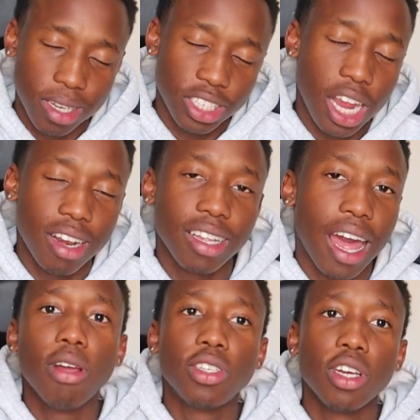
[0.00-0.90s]
to the channel,
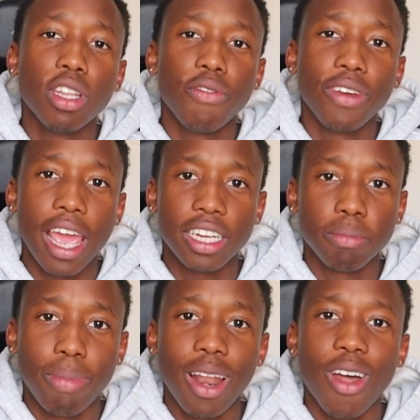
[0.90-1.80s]
guys. Turn the
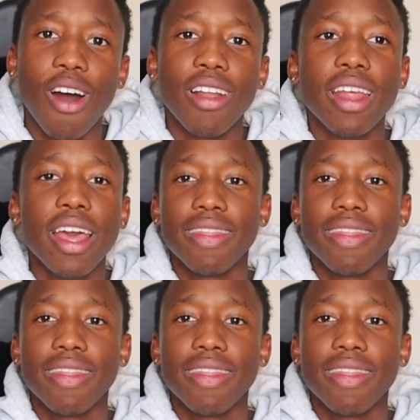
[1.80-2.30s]
notification bell on.